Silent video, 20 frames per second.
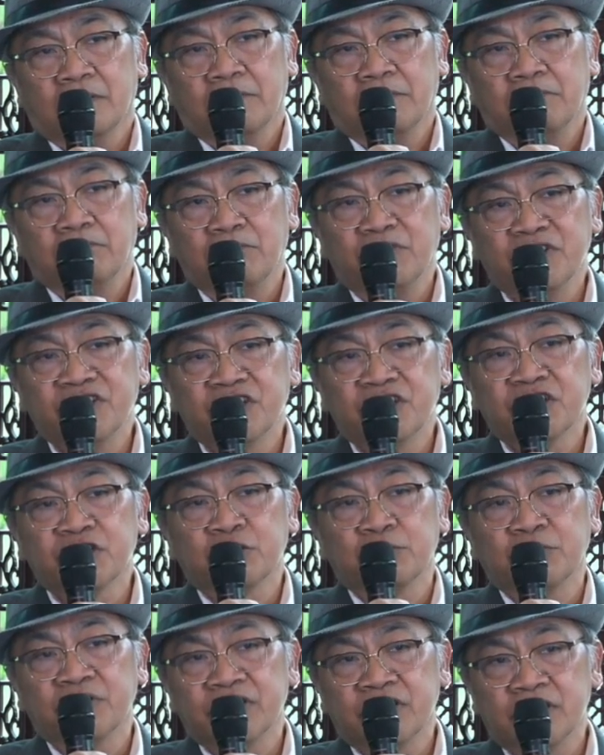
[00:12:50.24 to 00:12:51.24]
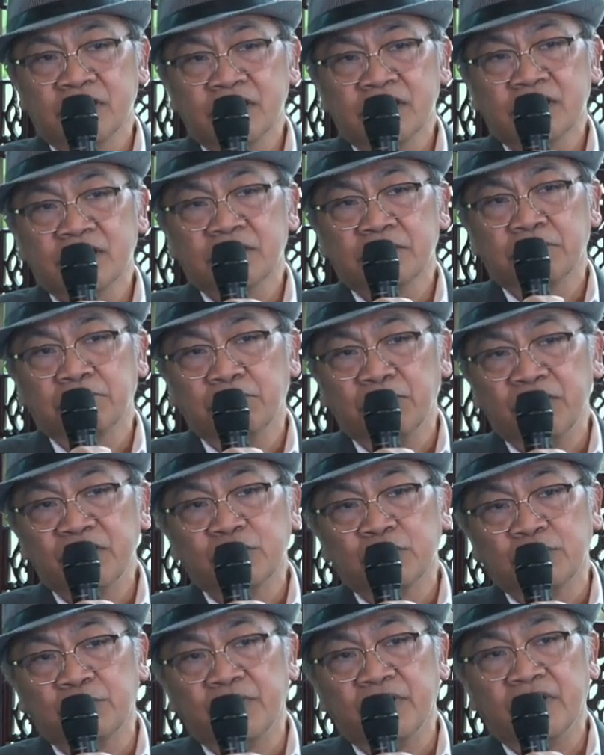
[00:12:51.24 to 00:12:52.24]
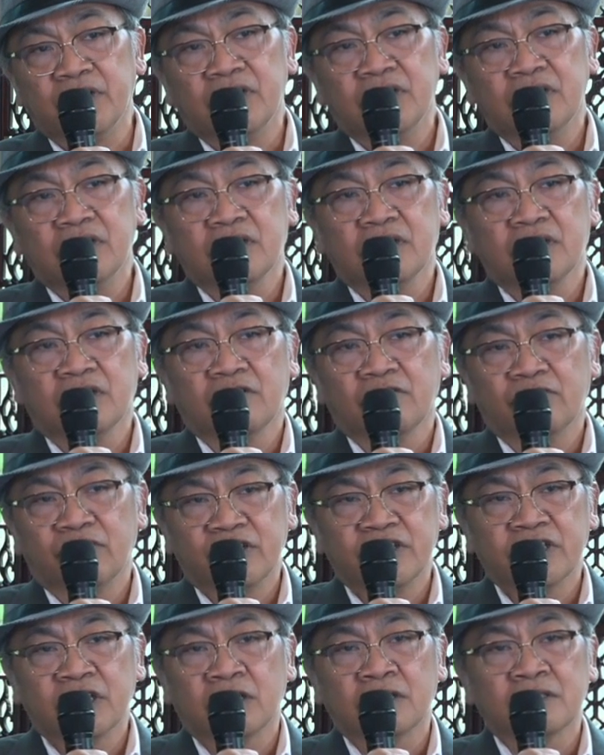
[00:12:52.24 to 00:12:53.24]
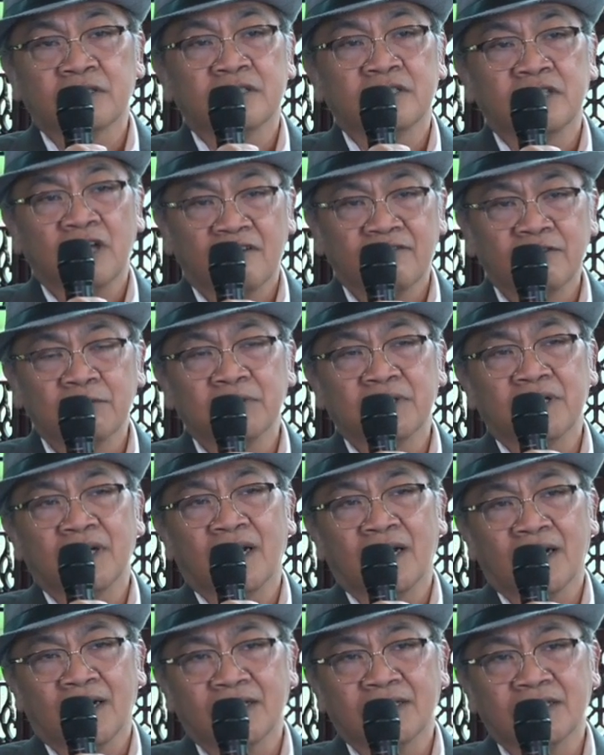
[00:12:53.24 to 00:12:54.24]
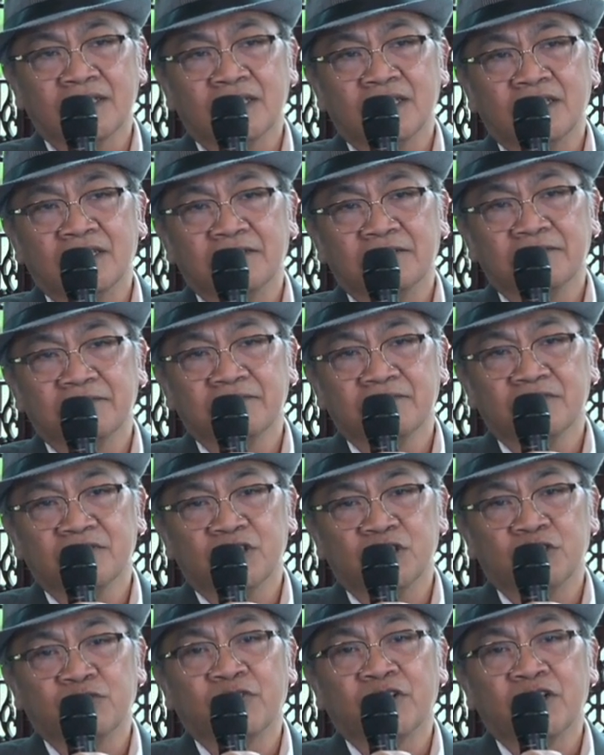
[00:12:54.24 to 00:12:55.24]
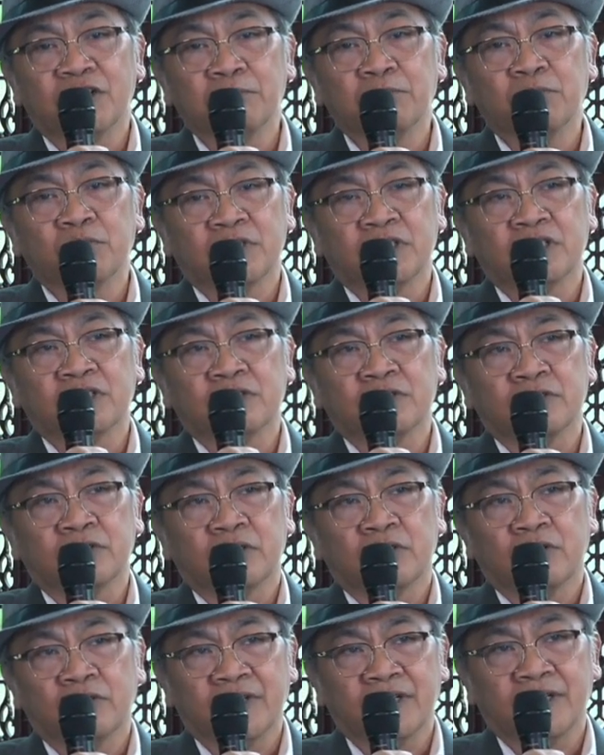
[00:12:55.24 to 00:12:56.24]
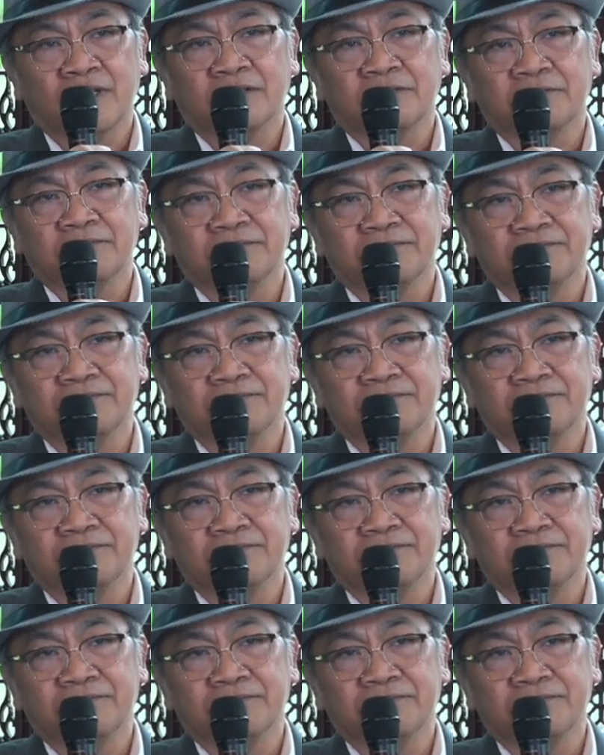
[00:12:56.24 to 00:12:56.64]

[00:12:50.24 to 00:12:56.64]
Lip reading: business to business, B2B, without government guarantee. It's very important to knowing.